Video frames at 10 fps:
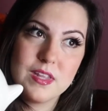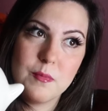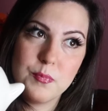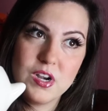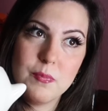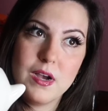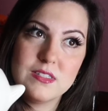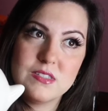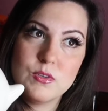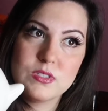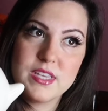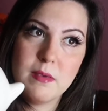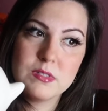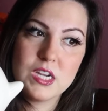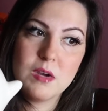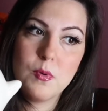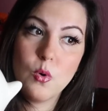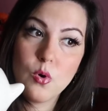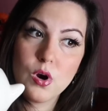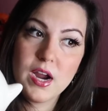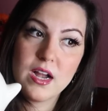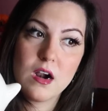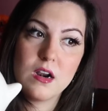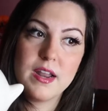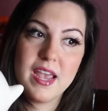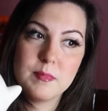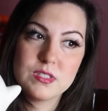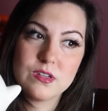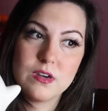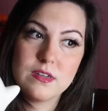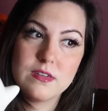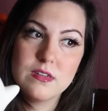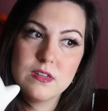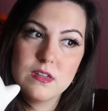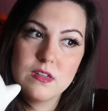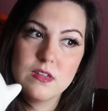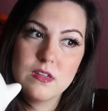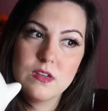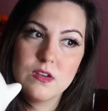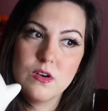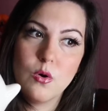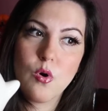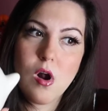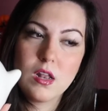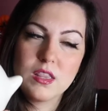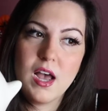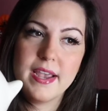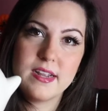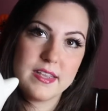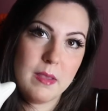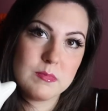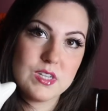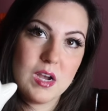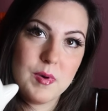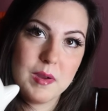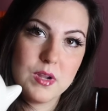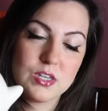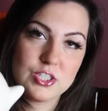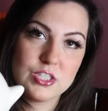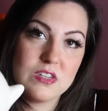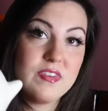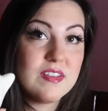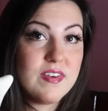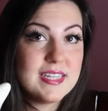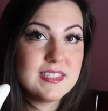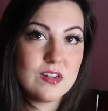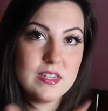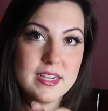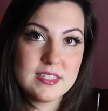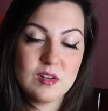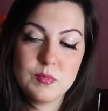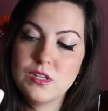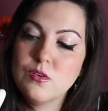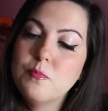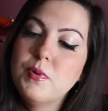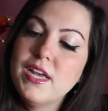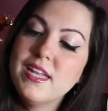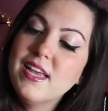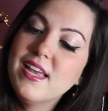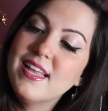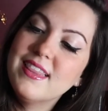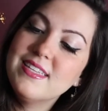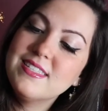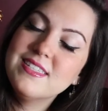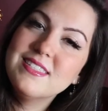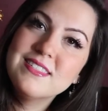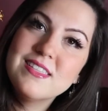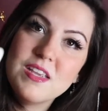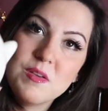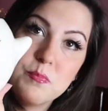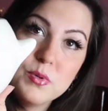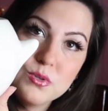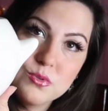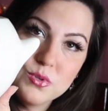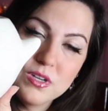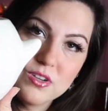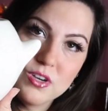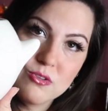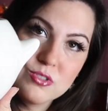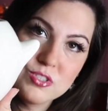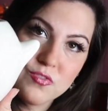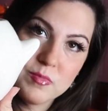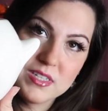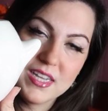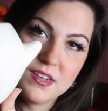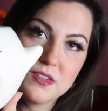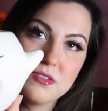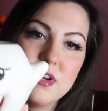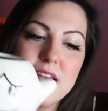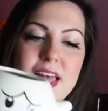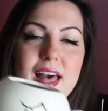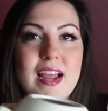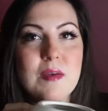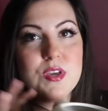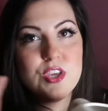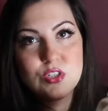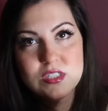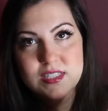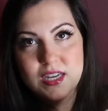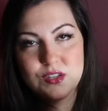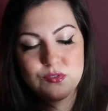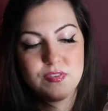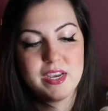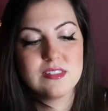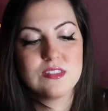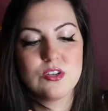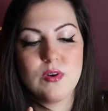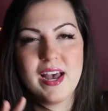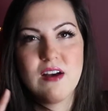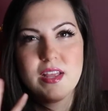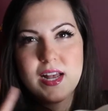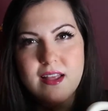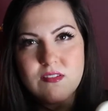I'm pretty positive it was GameStop, or I got it on Amazon or online at GameStop. I'm not sure. If I find it, I'll link it down below. But this is the Boo Ghost from Nintendo, and I'm a huge Nintendo fan, so I have like kind